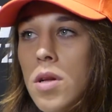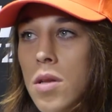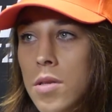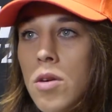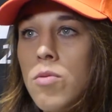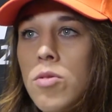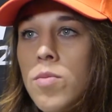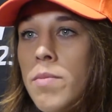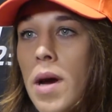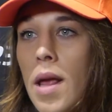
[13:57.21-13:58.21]
and it's going to
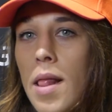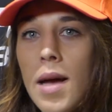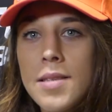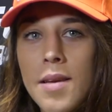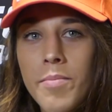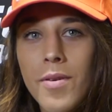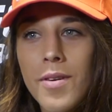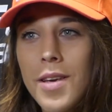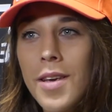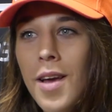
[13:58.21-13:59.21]
be my last
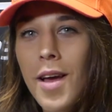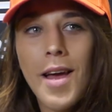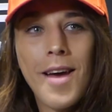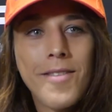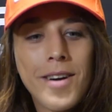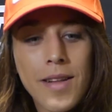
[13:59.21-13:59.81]
employee ever.